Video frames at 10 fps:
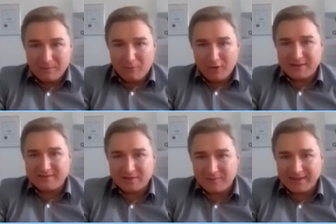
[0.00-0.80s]
moldings
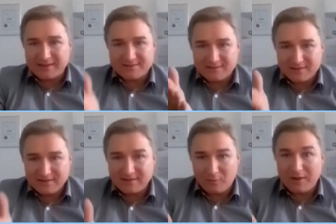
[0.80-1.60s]
and weldings
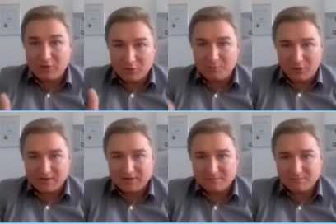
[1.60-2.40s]
is a very good point.
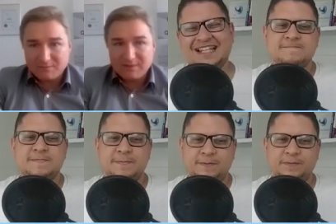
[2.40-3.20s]
Yeah.
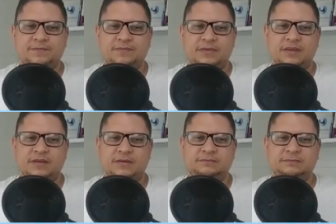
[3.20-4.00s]
Seen in the
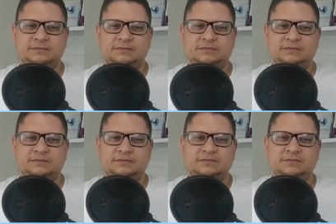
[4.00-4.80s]
past
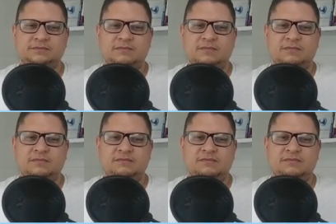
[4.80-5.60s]
plenty of
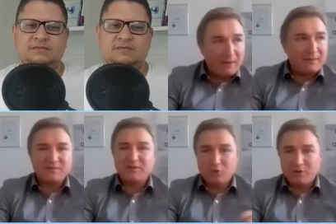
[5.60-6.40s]
problems
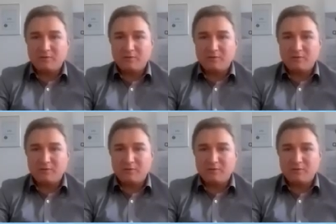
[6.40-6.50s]
during